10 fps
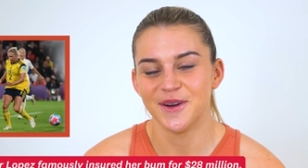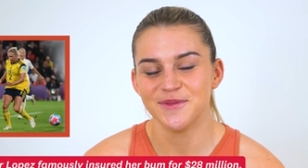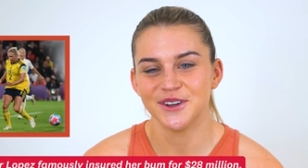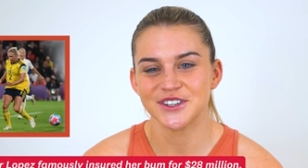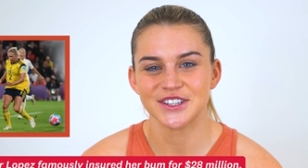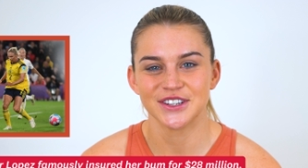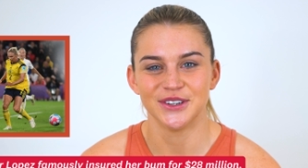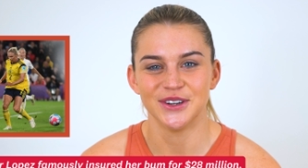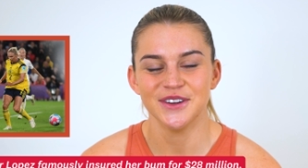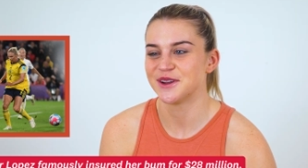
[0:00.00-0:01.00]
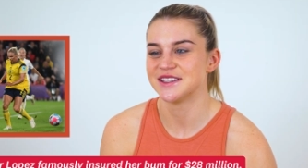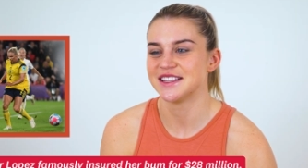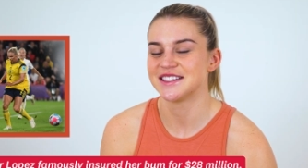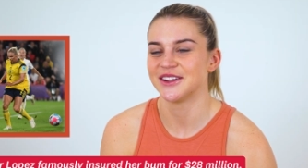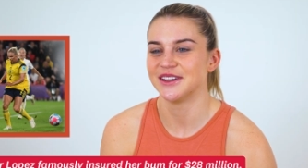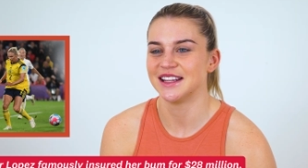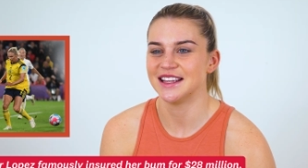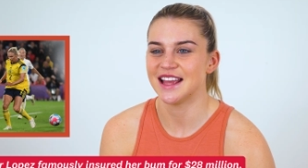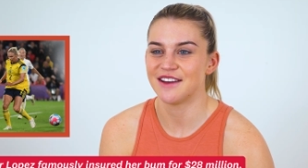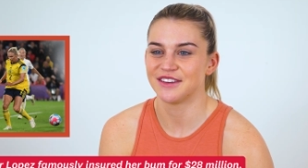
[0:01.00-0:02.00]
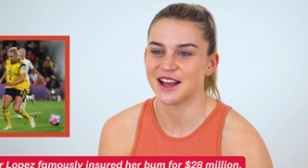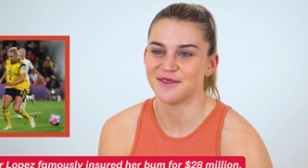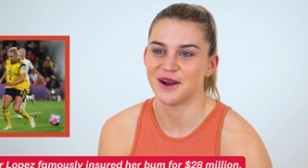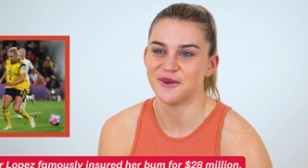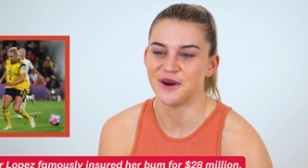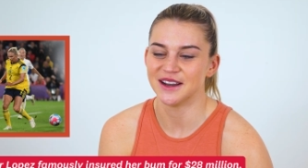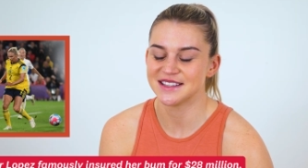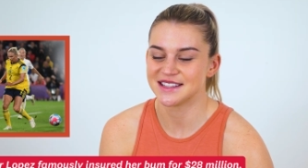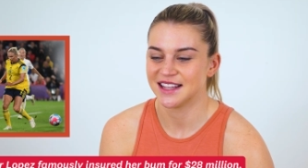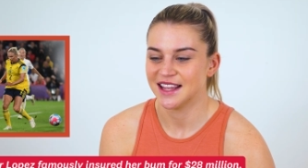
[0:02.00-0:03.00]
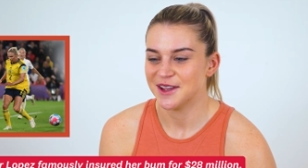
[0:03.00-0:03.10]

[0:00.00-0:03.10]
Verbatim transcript: I'm not sure, because it's only ever come out once.